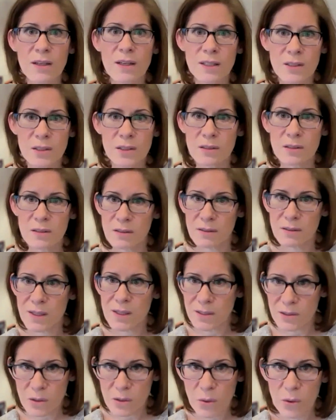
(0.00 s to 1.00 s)
It's
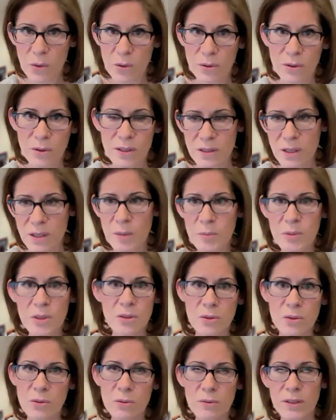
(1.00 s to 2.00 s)
the whole. It's up
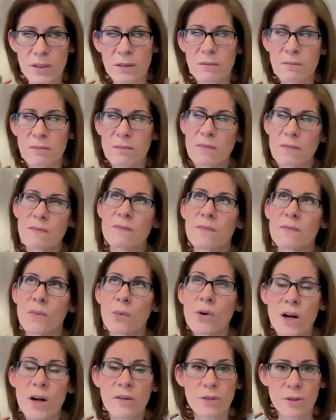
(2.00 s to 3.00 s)
to
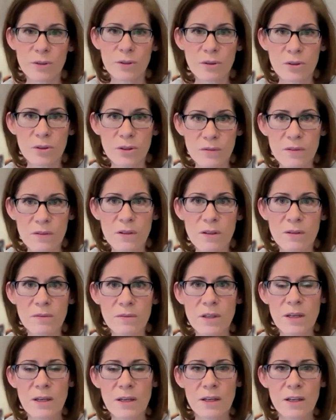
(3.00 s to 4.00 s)
whatever a third
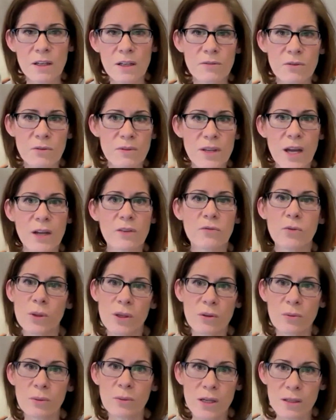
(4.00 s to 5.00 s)
of
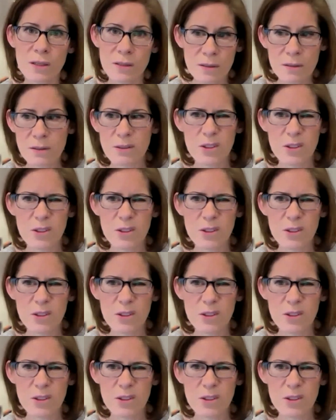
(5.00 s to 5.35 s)
943 is.